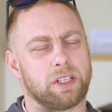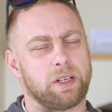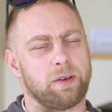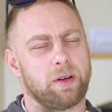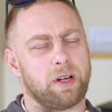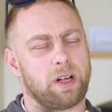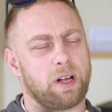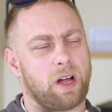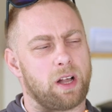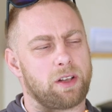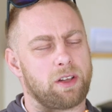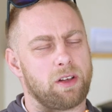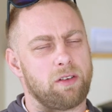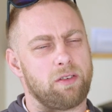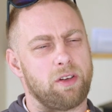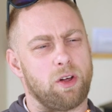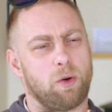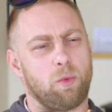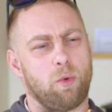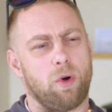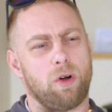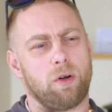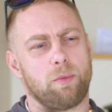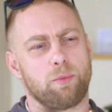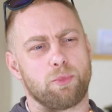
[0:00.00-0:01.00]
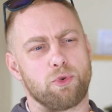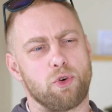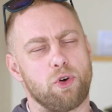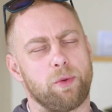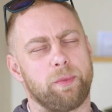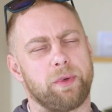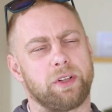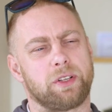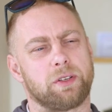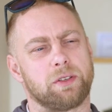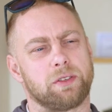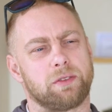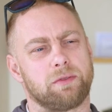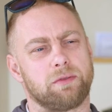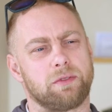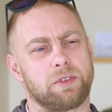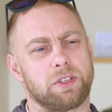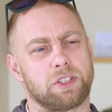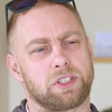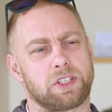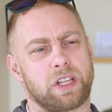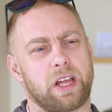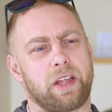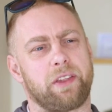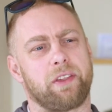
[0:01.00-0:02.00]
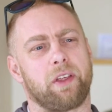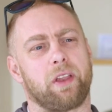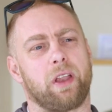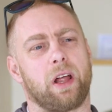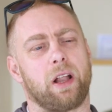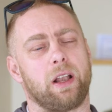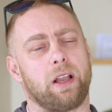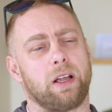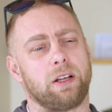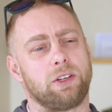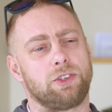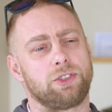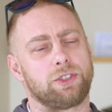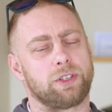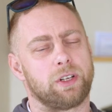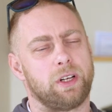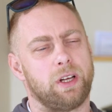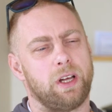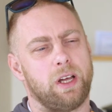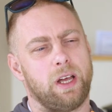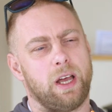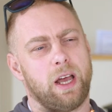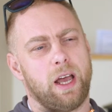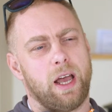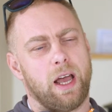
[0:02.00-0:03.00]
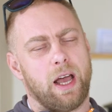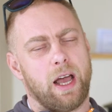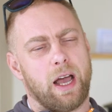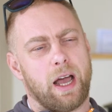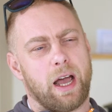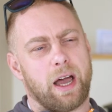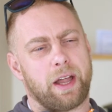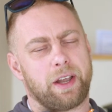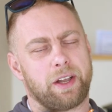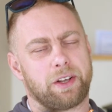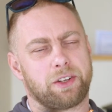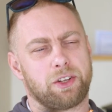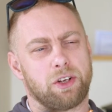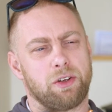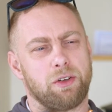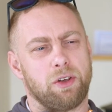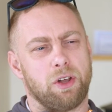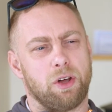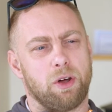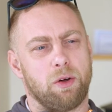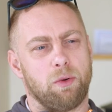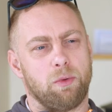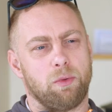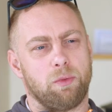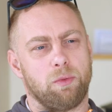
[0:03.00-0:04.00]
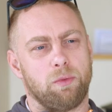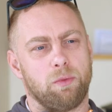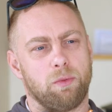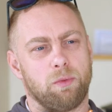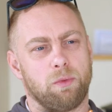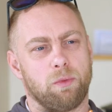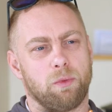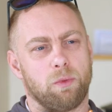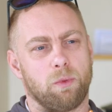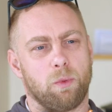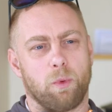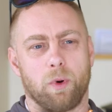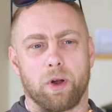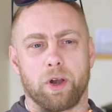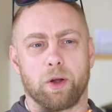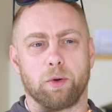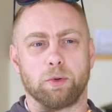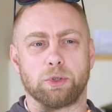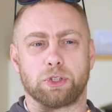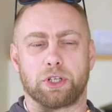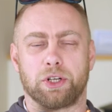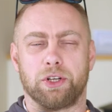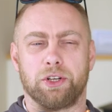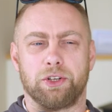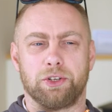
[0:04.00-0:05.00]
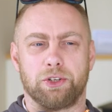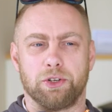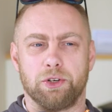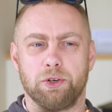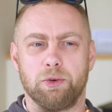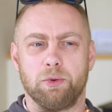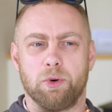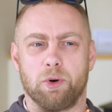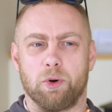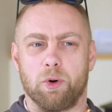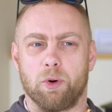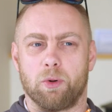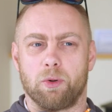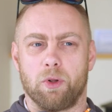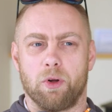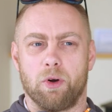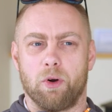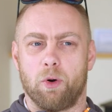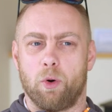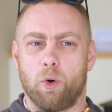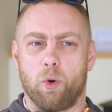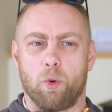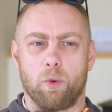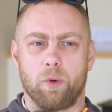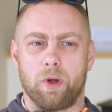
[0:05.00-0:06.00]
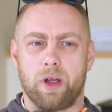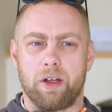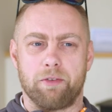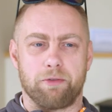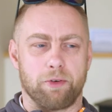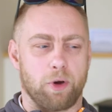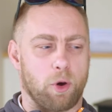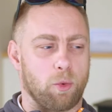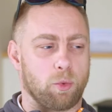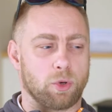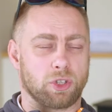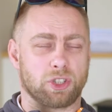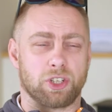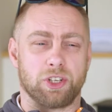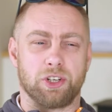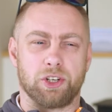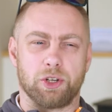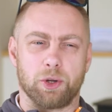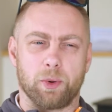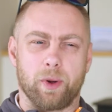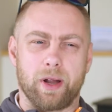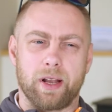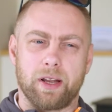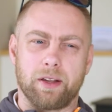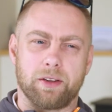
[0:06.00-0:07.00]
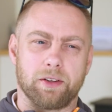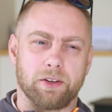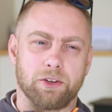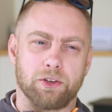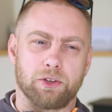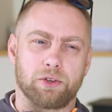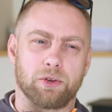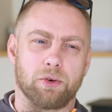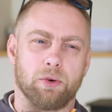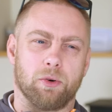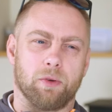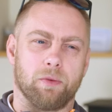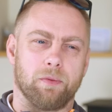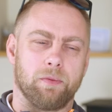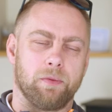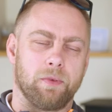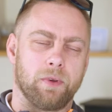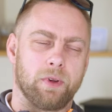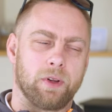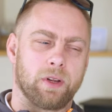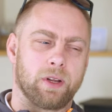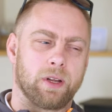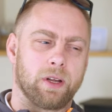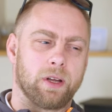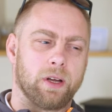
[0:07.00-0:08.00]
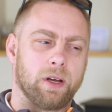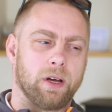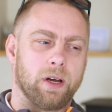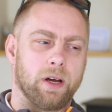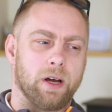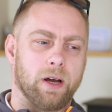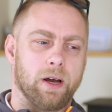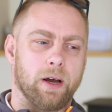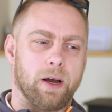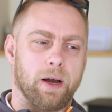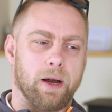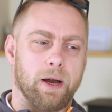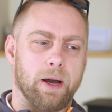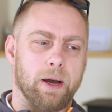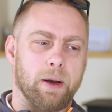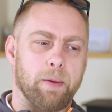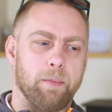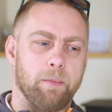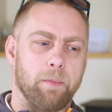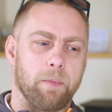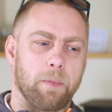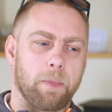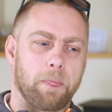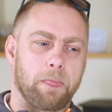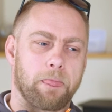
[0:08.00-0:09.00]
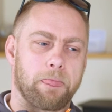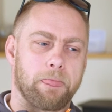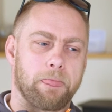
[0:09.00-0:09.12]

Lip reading: Now, I don't know what brought me to stand on that ledge, and I don't know what I was going to do or if I was going to do anything at all. And